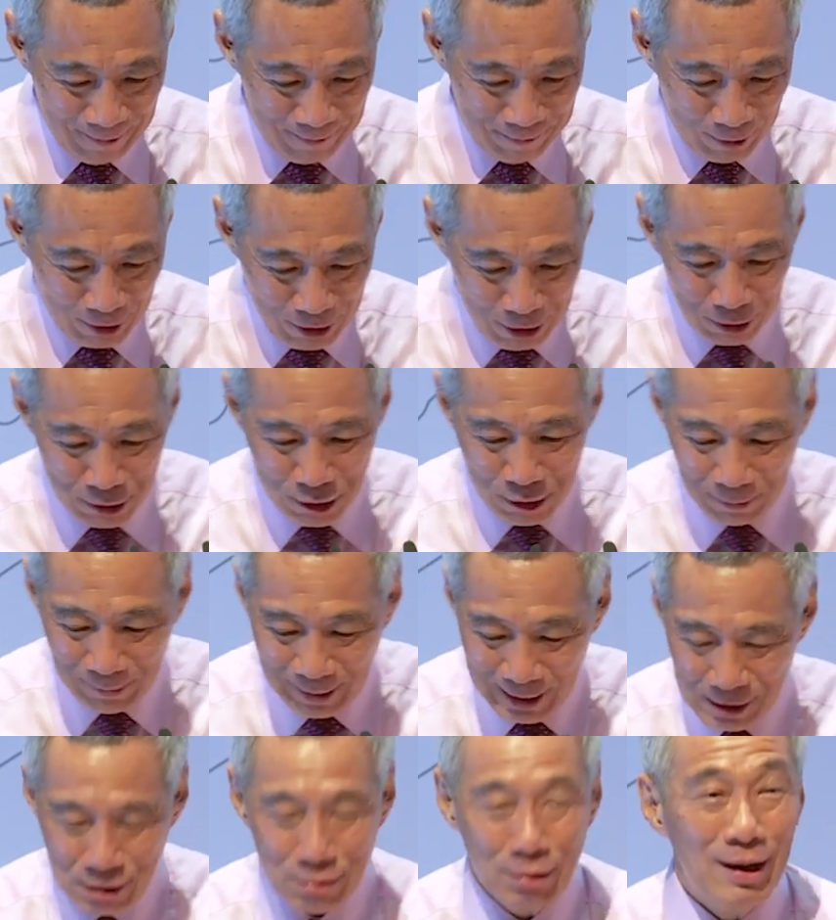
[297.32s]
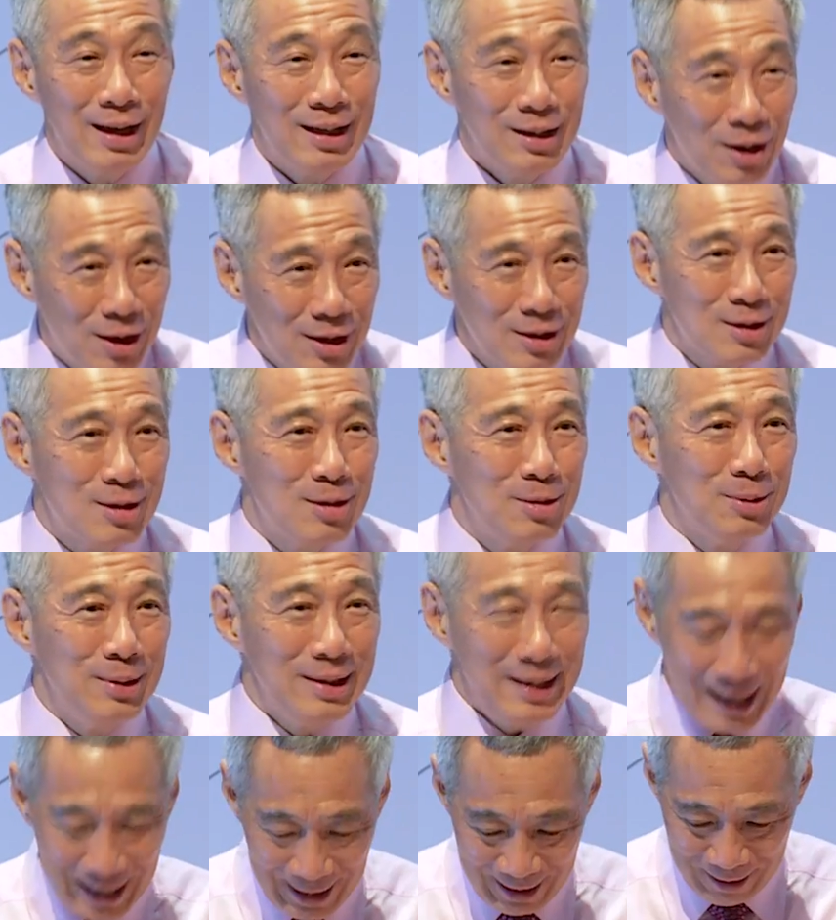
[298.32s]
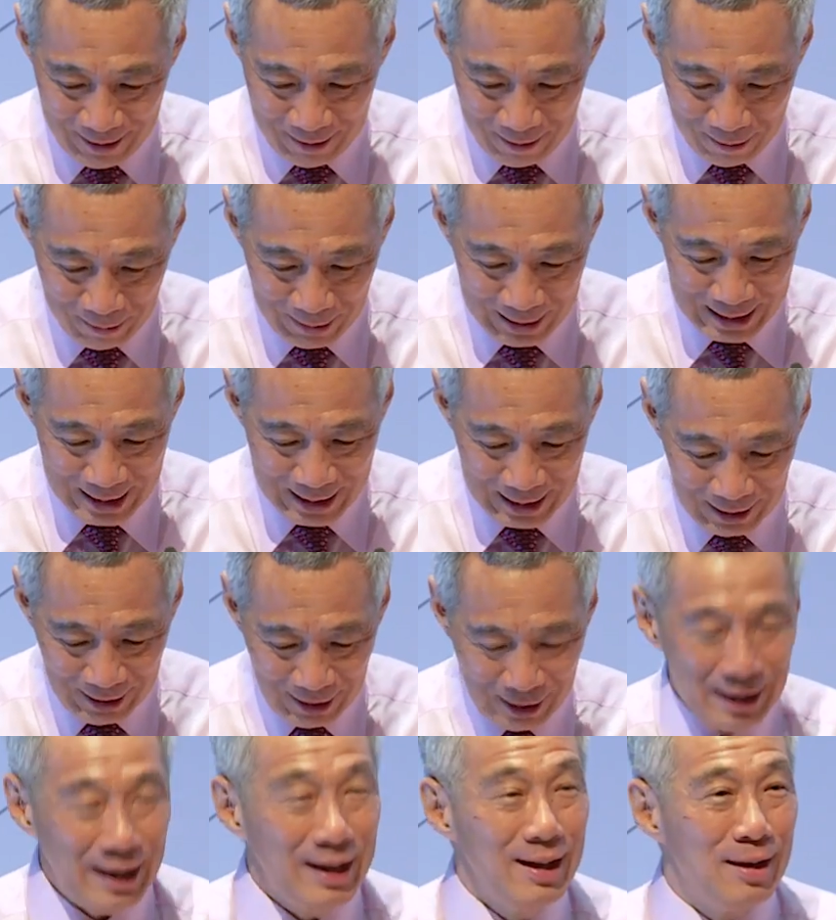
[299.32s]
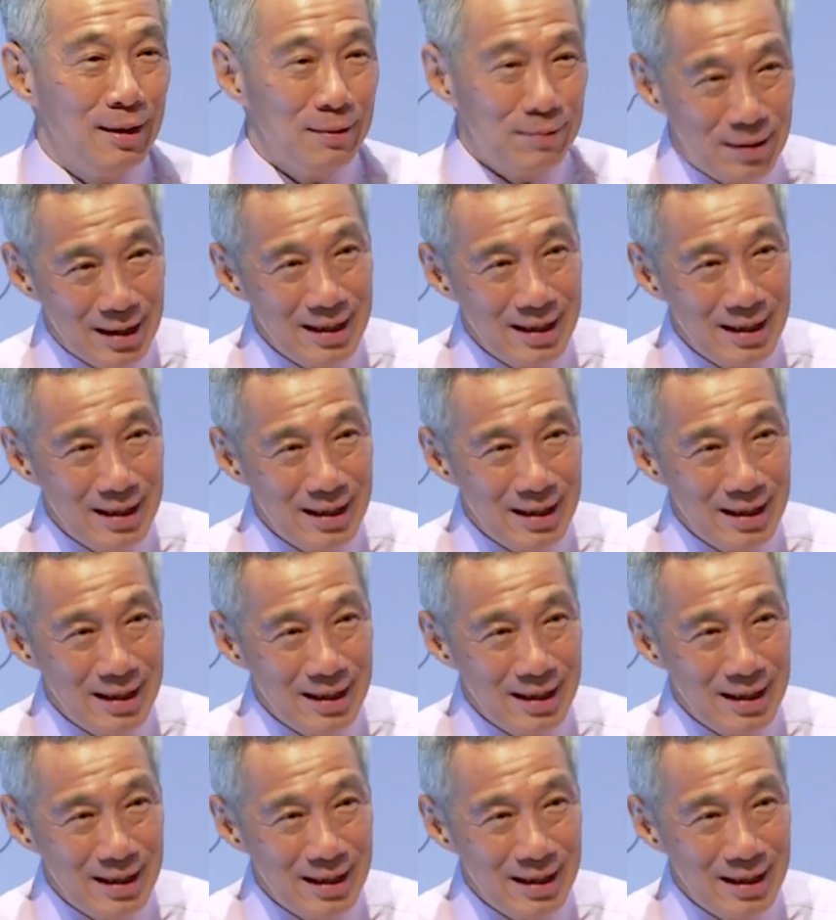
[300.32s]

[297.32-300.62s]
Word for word: For those of us who are not so young, we still think of